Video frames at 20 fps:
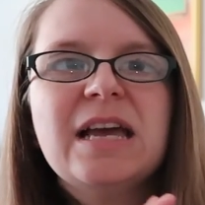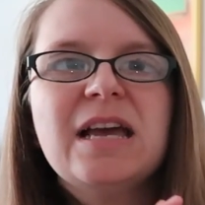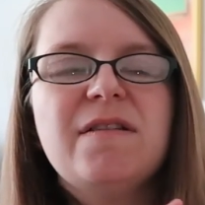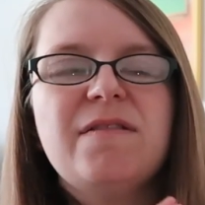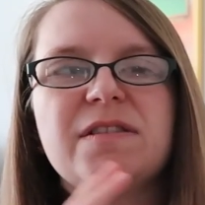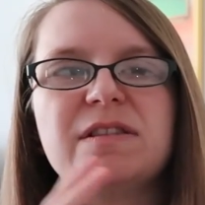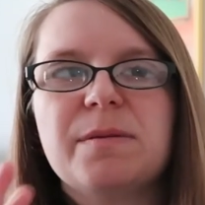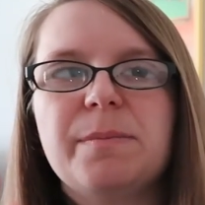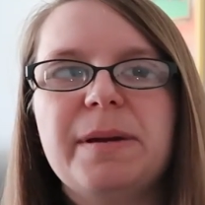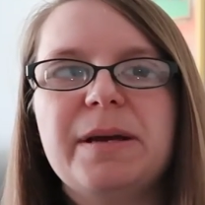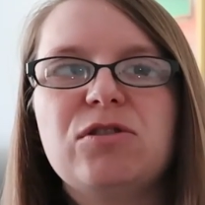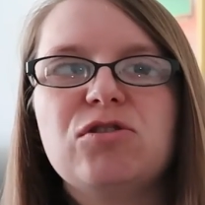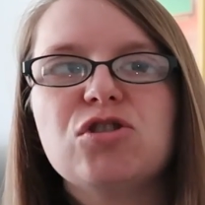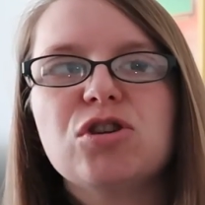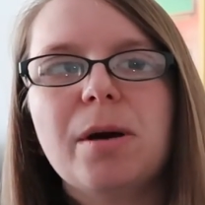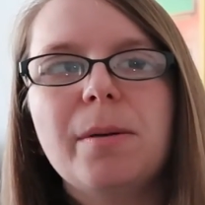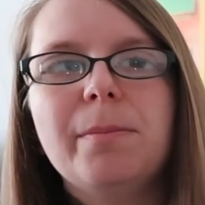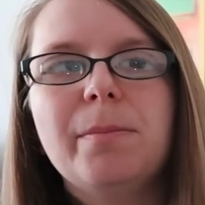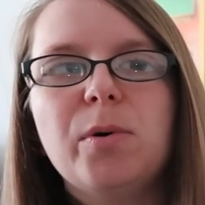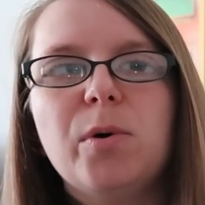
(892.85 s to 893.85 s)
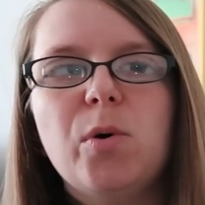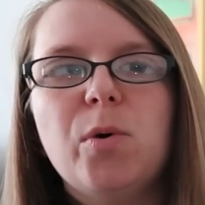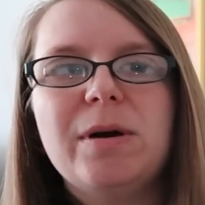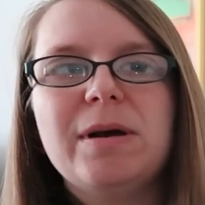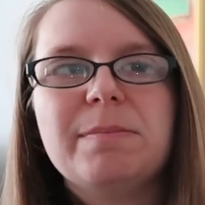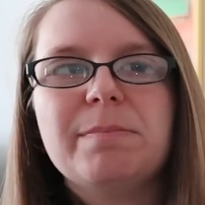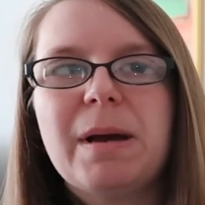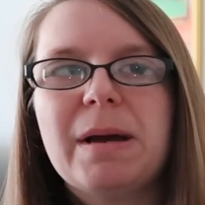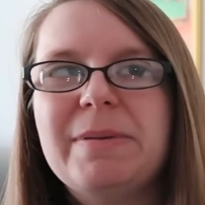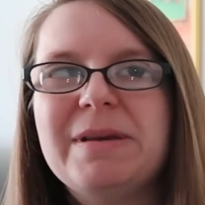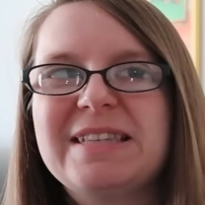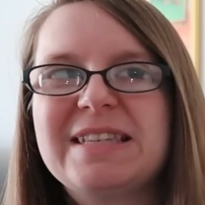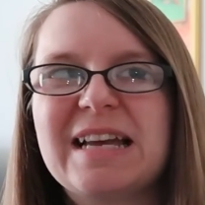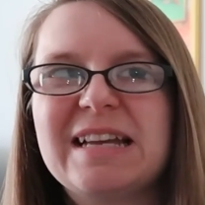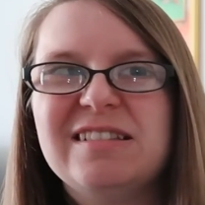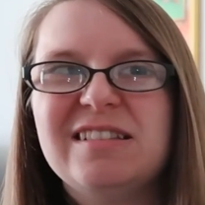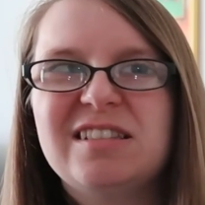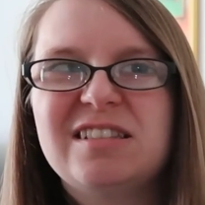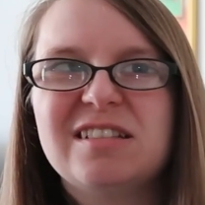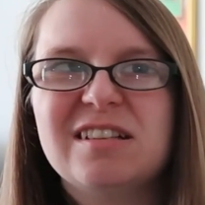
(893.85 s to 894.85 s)
If it's a big jumble, it, maybe it's
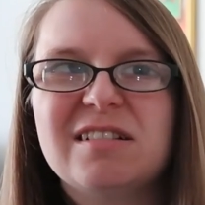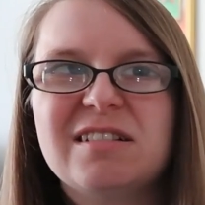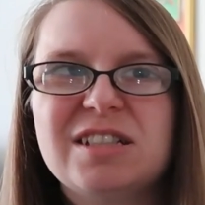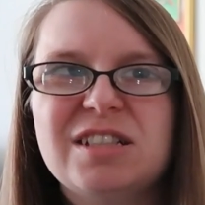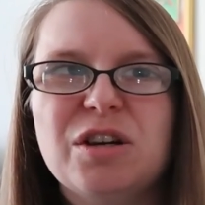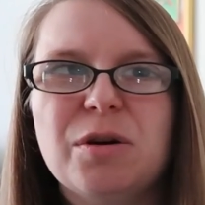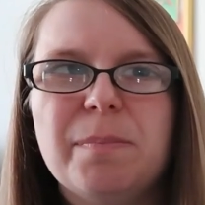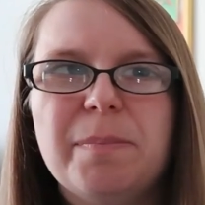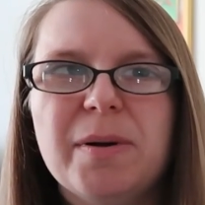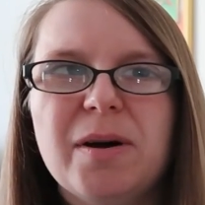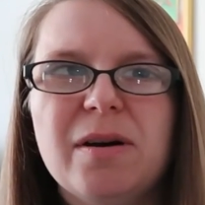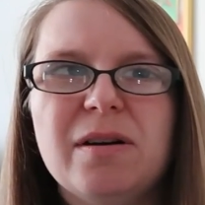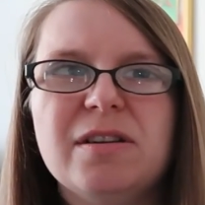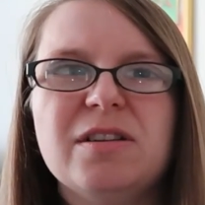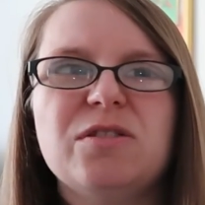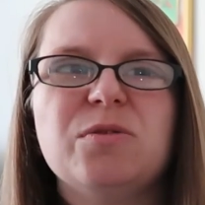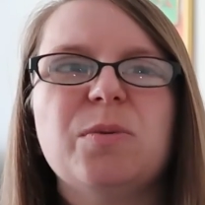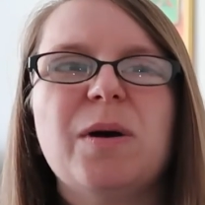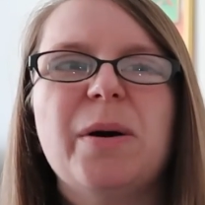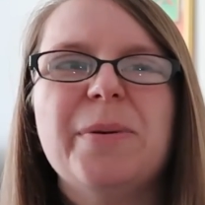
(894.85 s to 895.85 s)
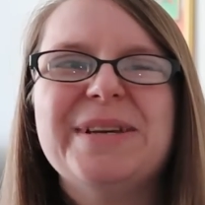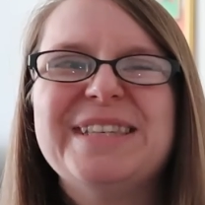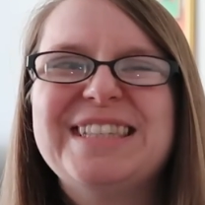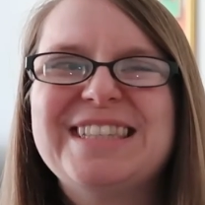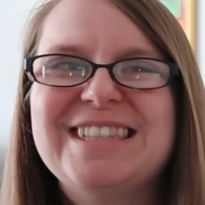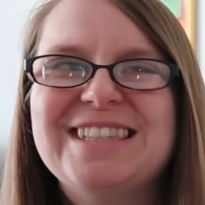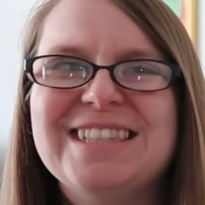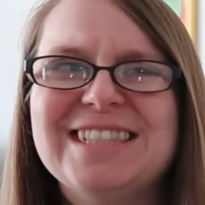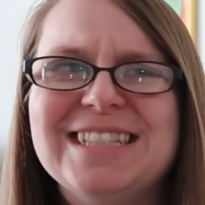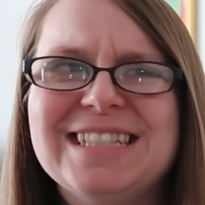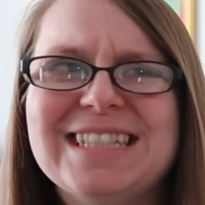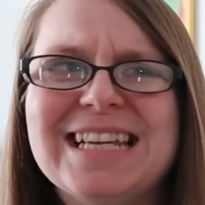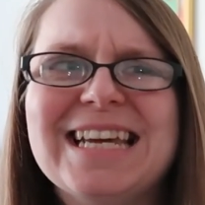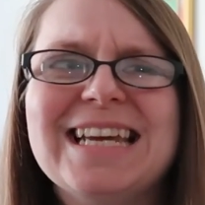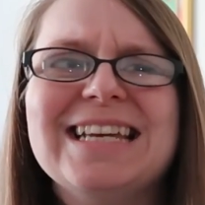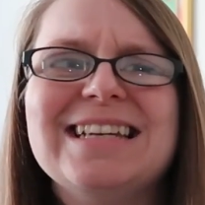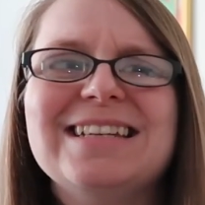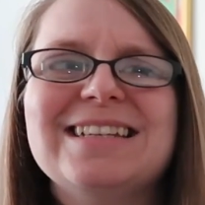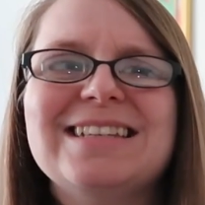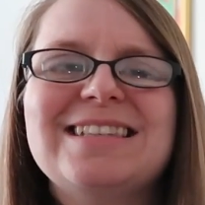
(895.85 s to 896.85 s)
getting stuck to your bird as well, it
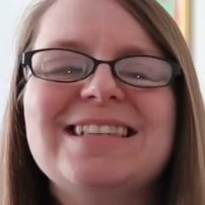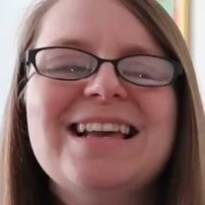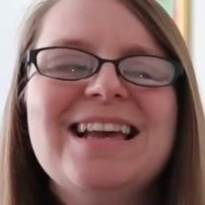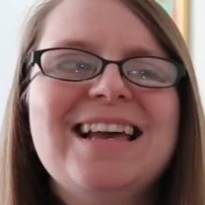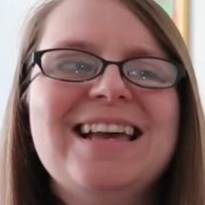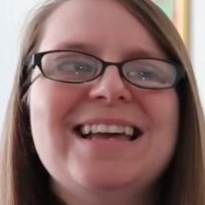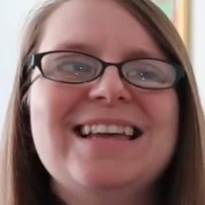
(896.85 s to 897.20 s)
stinks.